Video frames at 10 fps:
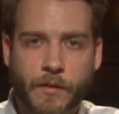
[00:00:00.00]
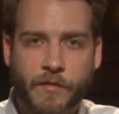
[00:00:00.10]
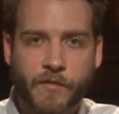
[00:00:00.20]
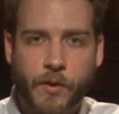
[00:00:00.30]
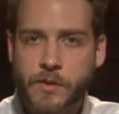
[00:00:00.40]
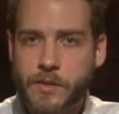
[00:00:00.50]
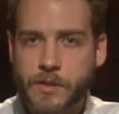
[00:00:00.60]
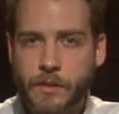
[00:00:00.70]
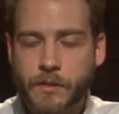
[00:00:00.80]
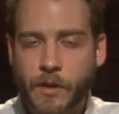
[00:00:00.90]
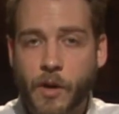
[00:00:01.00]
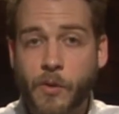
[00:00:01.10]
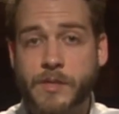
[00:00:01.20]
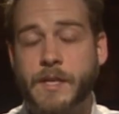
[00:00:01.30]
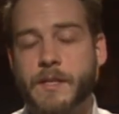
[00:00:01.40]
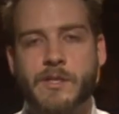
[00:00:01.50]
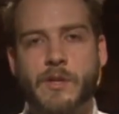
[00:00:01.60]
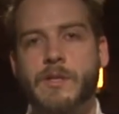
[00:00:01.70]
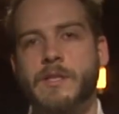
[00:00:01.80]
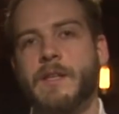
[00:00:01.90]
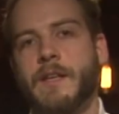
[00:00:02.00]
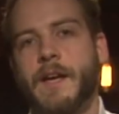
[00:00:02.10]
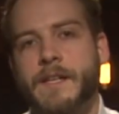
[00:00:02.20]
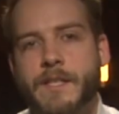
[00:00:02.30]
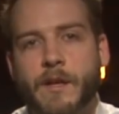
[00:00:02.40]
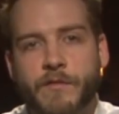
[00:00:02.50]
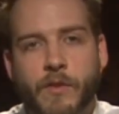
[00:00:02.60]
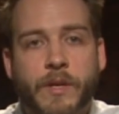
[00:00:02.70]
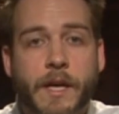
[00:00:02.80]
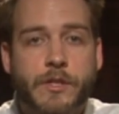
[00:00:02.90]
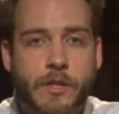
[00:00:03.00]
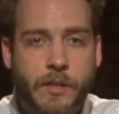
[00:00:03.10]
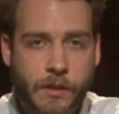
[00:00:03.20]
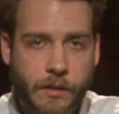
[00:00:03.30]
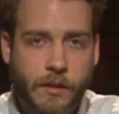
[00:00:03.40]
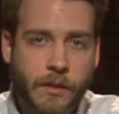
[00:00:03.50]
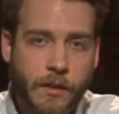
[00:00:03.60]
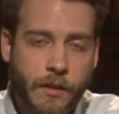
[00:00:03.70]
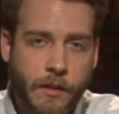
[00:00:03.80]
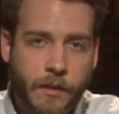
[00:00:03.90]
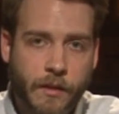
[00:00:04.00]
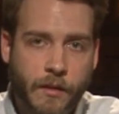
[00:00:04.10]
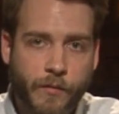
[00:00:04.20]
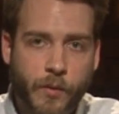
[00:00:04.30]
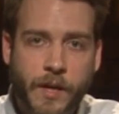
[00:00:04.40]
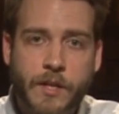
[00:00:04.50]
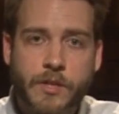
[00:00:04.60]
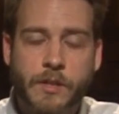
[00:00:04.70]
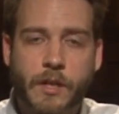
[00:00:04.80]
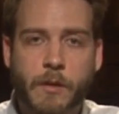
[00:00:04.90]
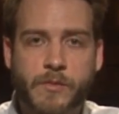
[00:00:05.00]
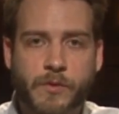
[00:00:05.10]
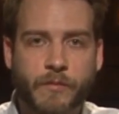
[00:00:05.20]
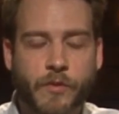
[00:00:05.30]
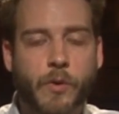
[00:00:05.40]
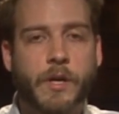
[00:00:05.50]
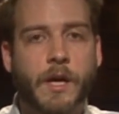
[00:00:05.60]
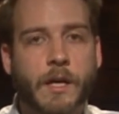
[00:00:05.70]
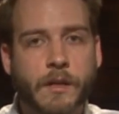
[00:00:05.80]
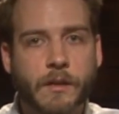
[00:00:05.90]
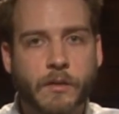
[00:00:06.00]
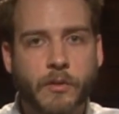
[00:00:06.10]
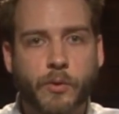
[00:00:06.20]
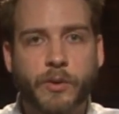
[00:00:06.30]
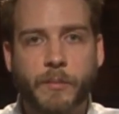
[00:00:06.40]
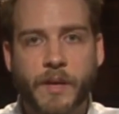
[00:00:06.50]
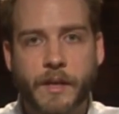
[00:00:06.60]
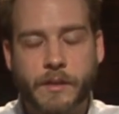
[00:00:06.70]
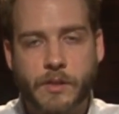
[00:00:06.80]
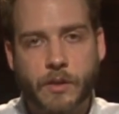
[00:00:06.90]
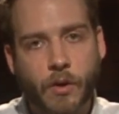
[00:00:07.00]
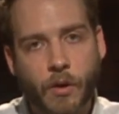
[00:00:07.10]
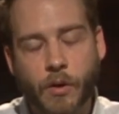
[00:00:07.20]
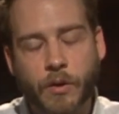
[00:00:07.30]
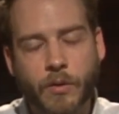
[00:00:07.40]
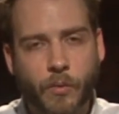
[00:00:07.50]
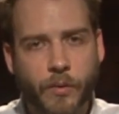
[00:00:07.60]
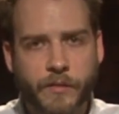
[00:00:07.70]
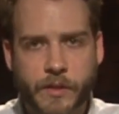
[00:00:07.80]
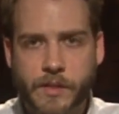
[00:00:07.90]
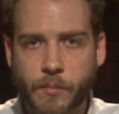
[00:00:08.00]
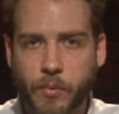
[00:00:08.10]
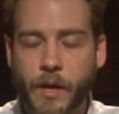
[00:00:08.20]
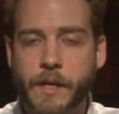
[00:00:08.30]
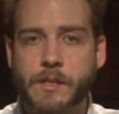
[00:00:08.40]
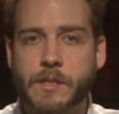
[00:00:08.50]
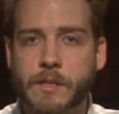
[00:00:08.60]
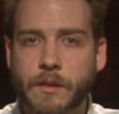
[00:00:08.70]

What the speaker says: First, oaths take seriously the idea of vocation. Vocation comes from voca, literally meaning to call or even to praise.